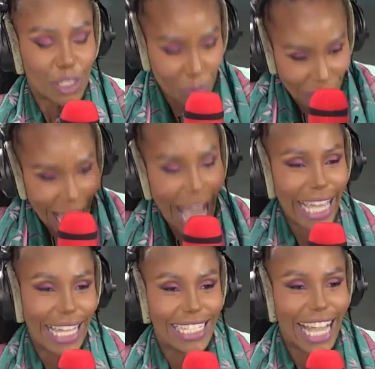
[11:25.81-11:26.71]
to be
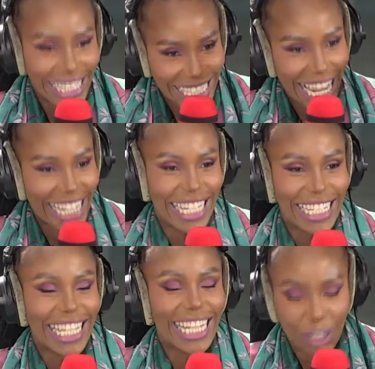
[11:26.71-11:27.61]
hired at Standard
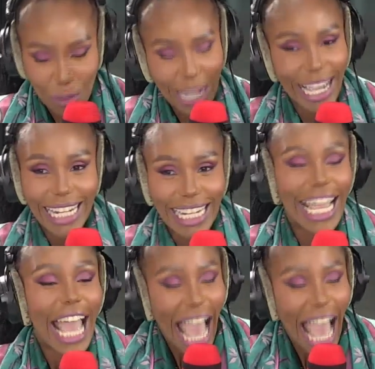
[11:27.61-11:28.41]
in Akwanga Nini.